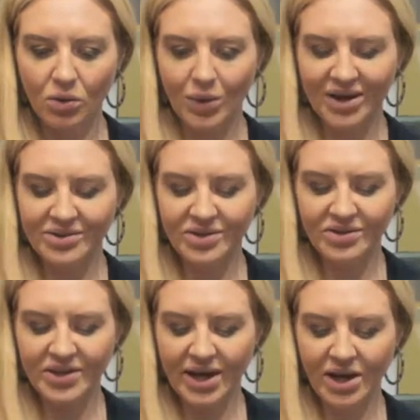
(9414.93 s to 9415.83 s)
Why is
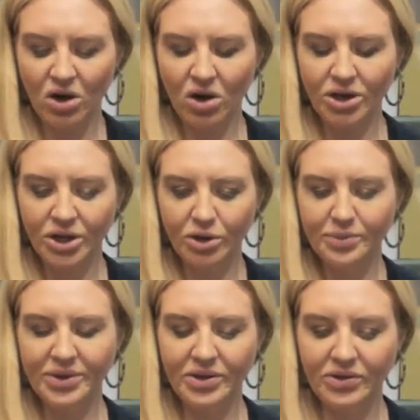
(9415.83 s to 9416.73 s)
this Yang card here,
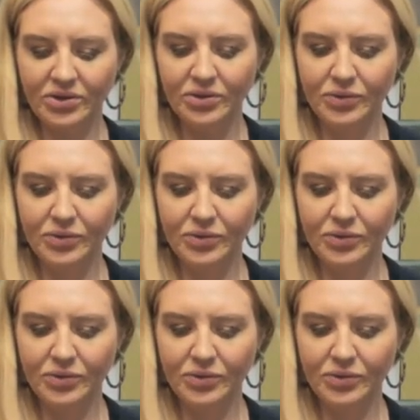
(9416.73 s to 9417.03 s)
please?